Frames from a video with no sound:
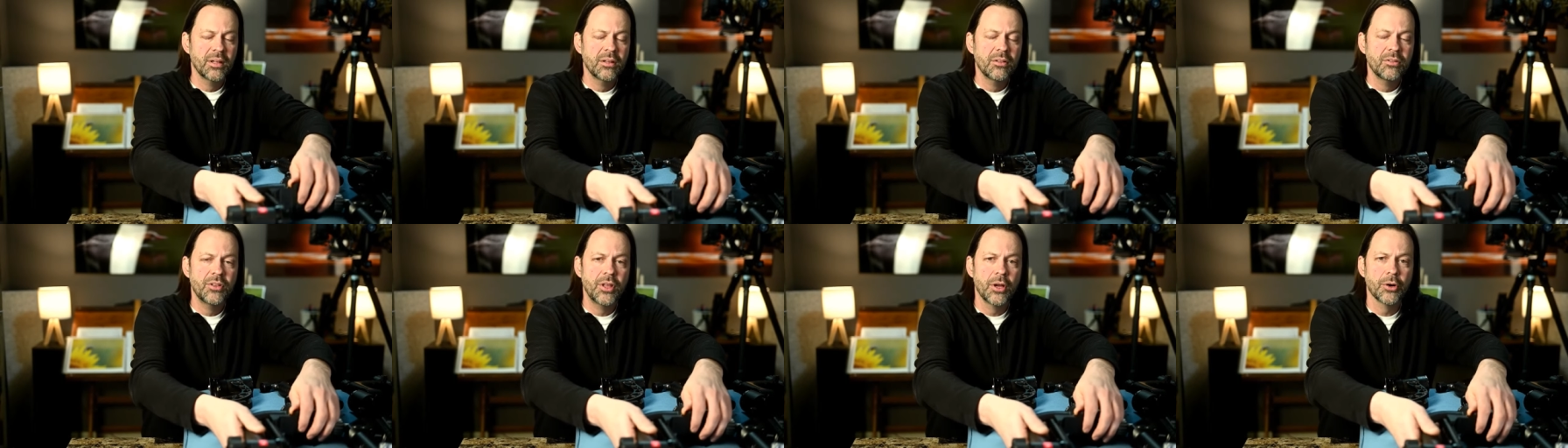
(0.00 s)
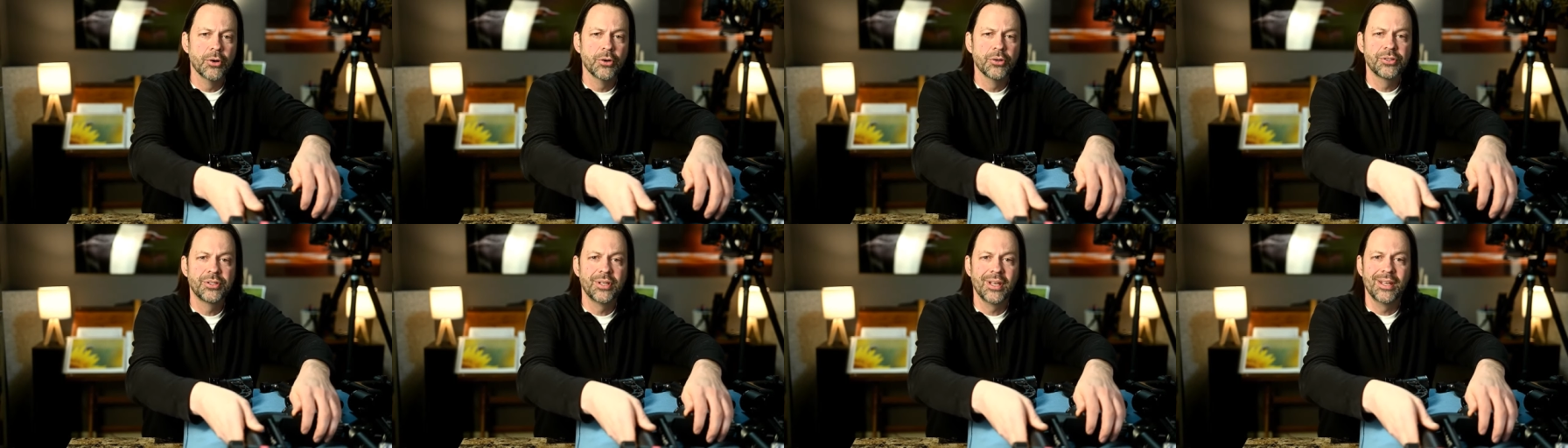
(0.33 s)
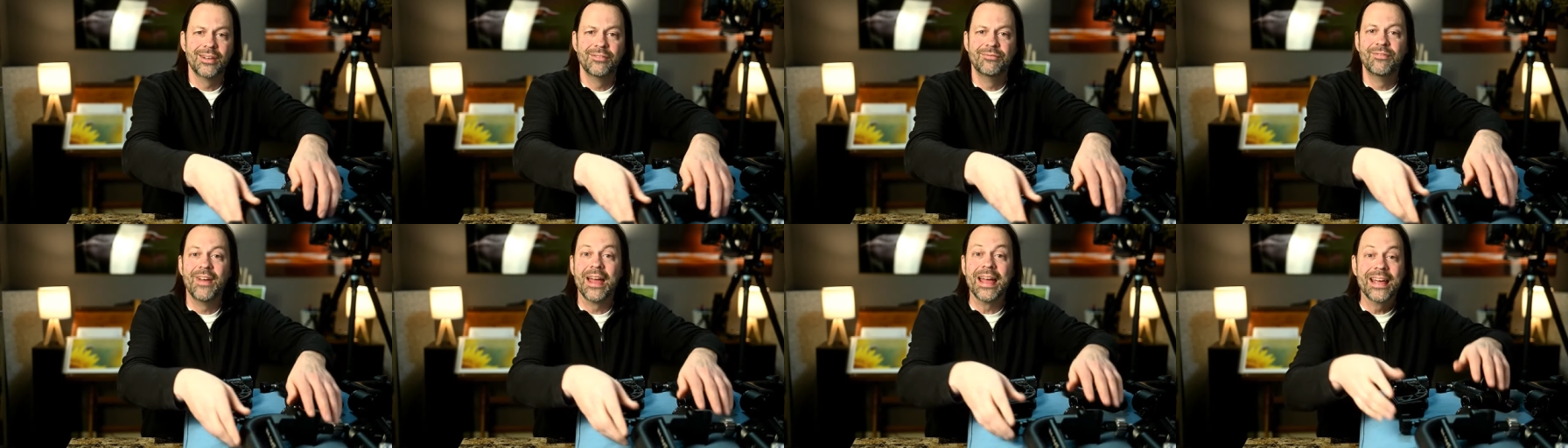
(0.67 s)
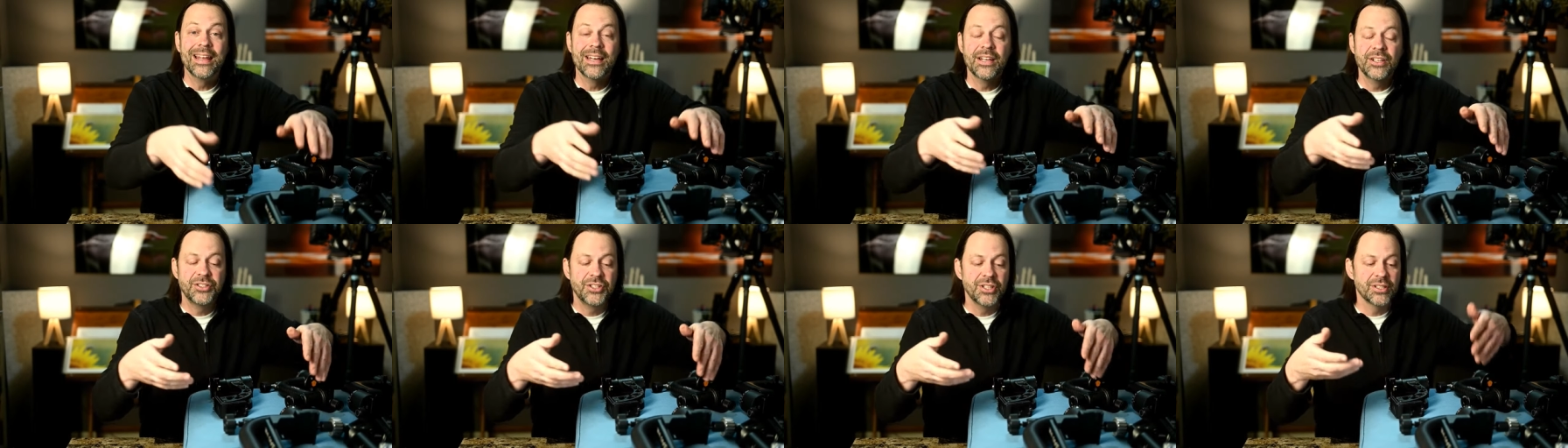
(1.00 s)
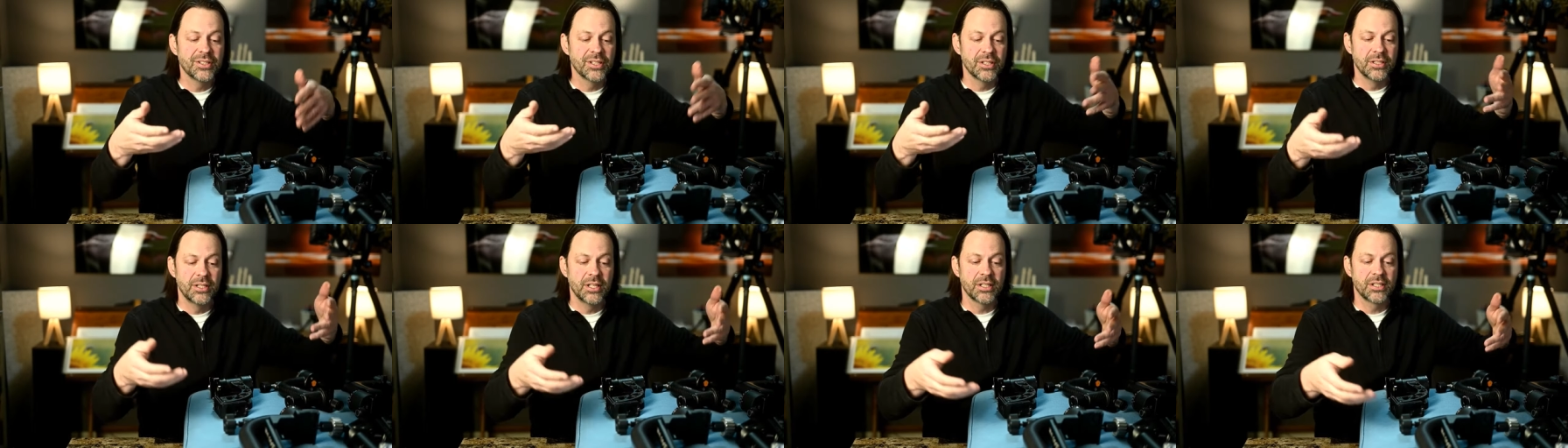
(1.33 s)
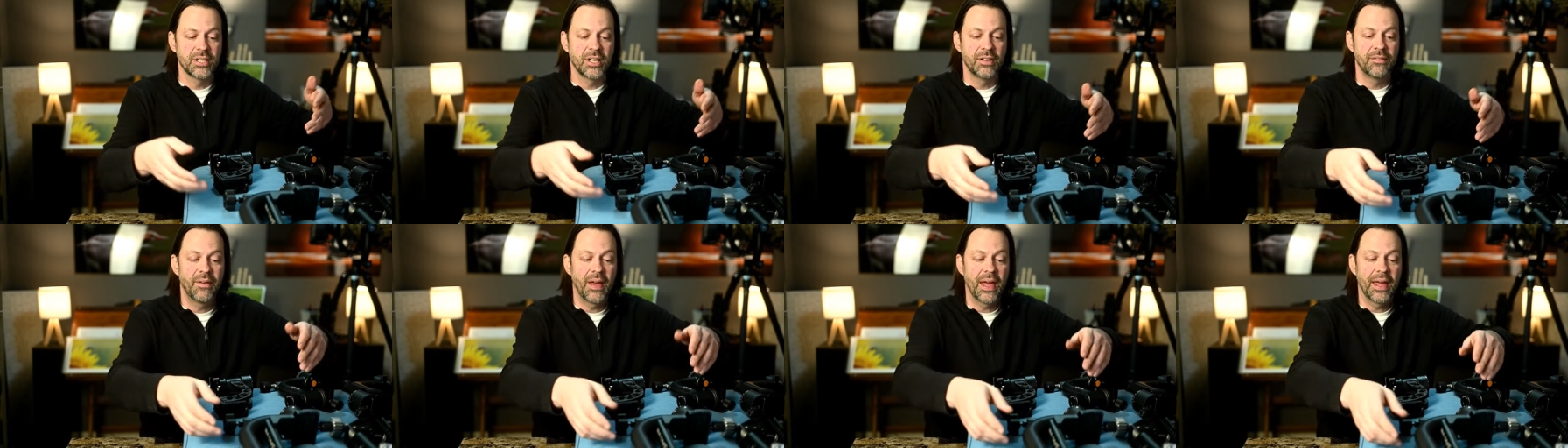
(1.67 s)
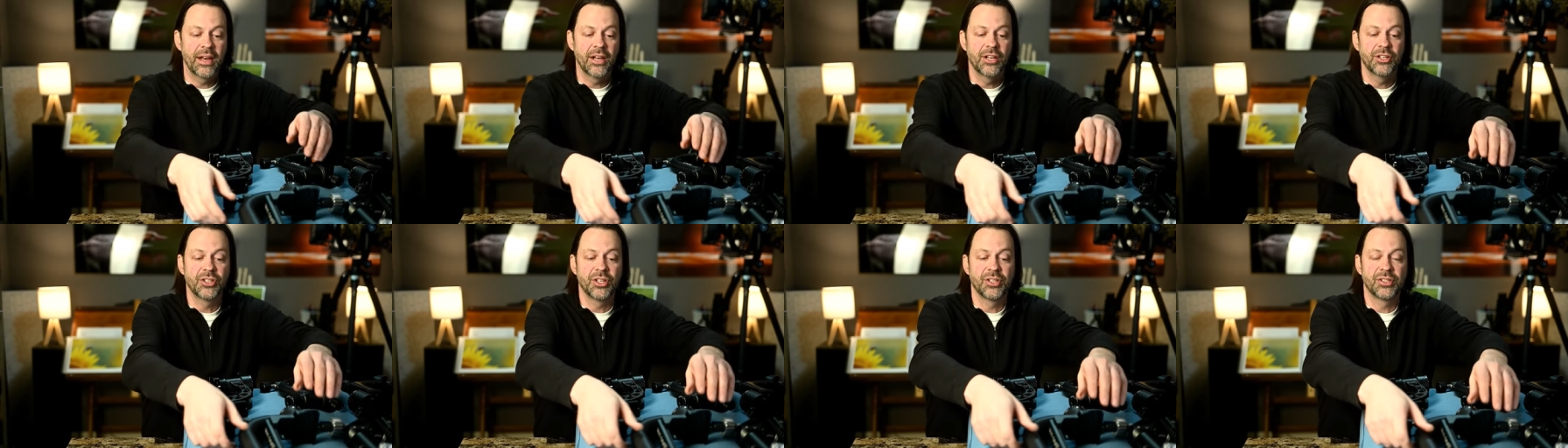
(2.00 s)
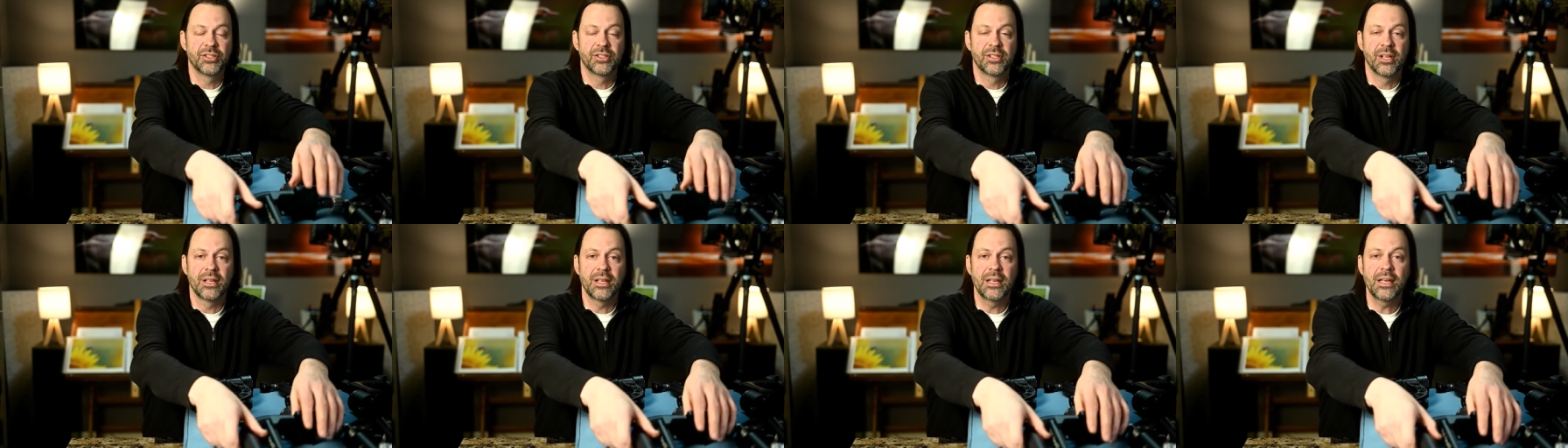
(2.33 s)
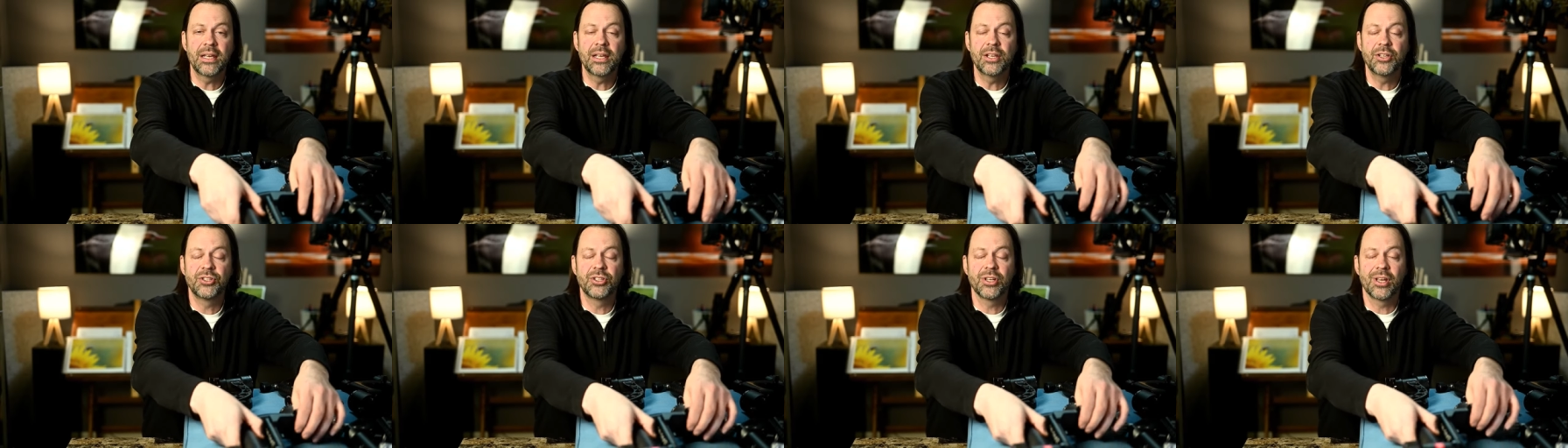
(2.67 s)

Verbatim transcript: There's advantages and disadvantages to each.